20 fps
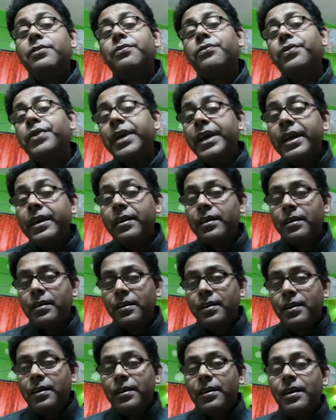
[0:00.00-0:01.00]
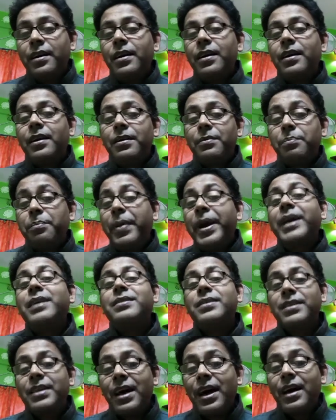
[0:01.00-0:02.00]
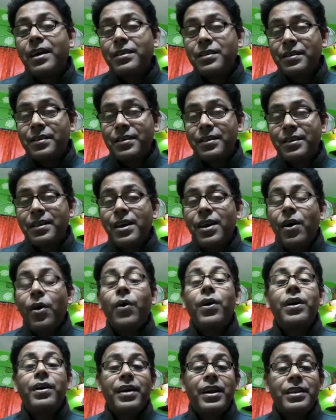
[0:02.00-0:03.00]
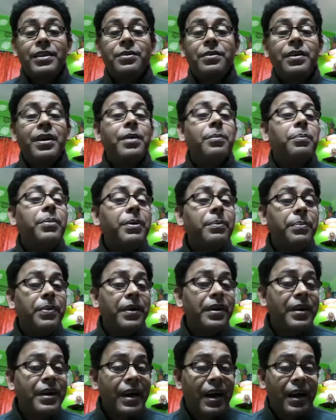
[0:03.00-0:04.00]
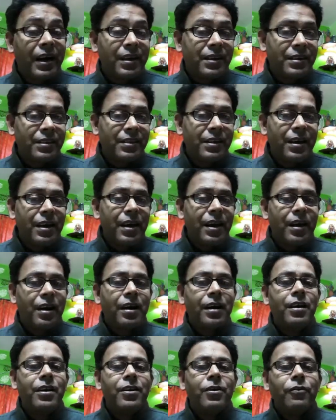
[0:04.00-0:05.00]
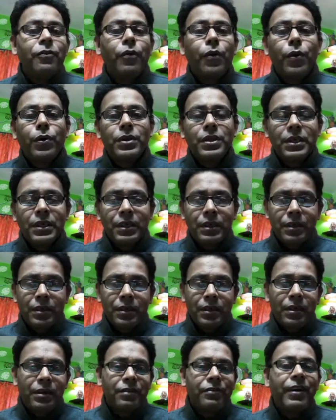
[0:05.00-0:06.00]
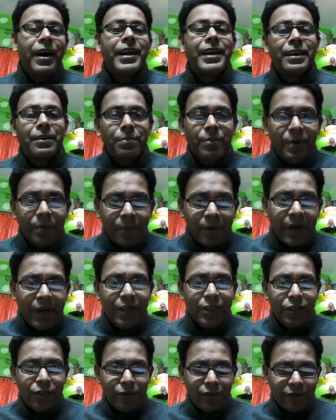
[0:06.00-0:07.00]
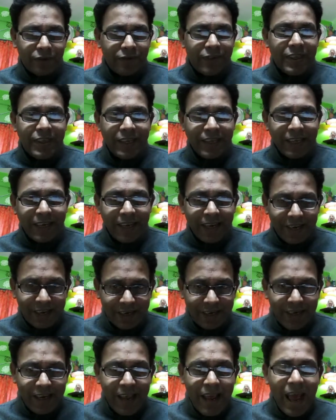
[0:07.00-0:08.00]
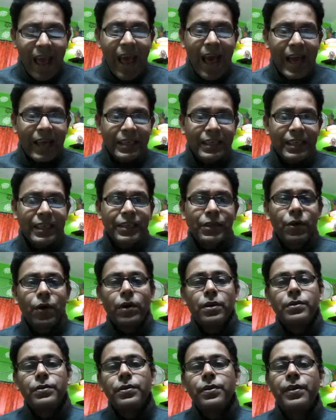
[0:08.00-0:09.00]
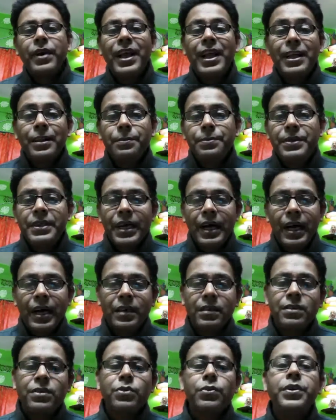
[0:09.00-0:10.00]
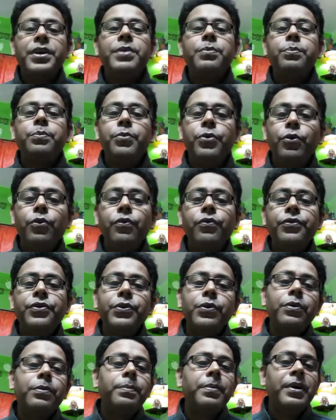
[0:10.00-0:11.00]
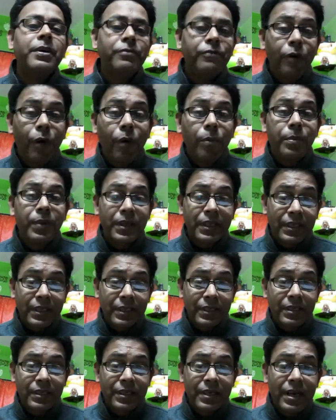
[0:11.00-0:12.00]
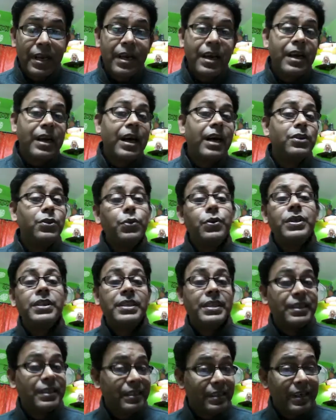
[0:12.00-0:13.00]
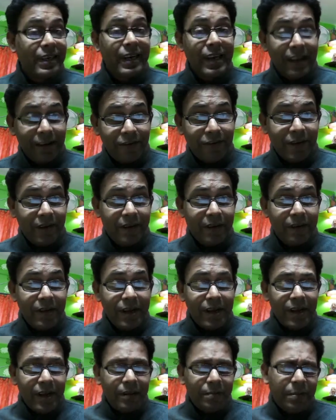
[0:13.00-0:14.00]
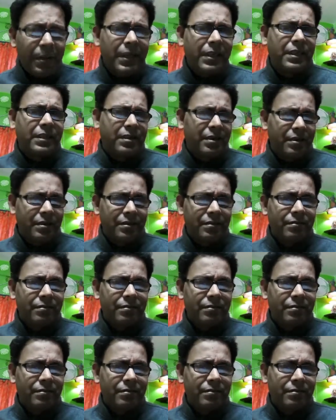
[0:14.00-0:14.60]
fear makes us, or rather prepared us, for the final preparation of the D-Day. And it also helps us to improve your performance to a certain level. But